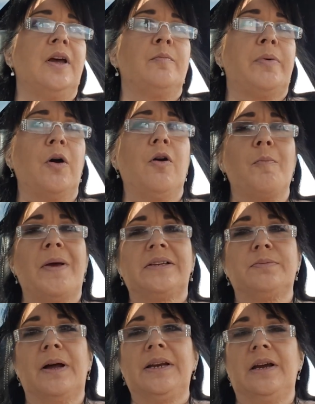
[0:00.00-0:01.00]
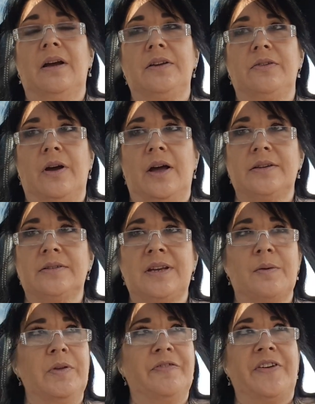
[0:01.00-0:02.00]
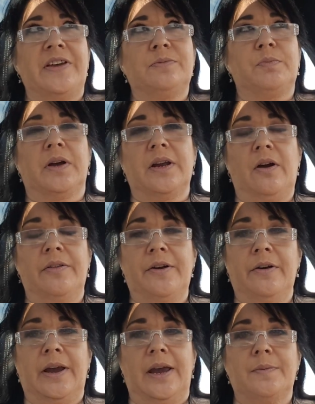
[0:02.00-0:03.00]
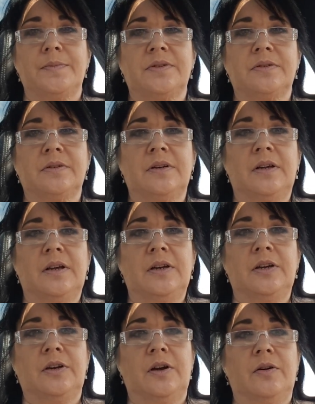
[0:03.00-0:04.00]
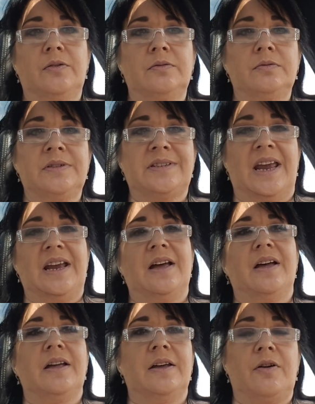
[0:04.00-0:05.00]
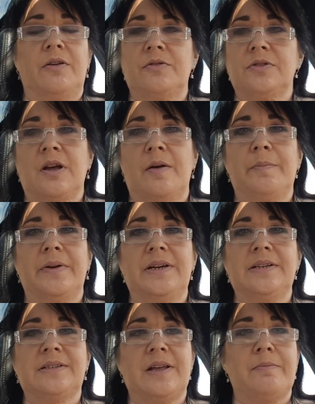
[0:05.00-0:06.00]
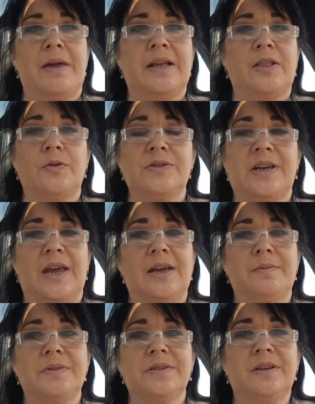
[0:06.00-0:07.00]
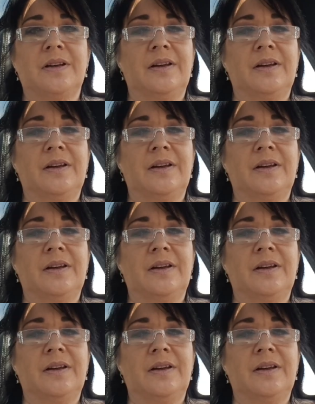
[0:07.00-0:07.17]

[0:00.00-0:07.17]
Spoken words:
Pogo makes money on you guys. Same with Facebook and all their games. You know, Zynga and all those companies that make those games.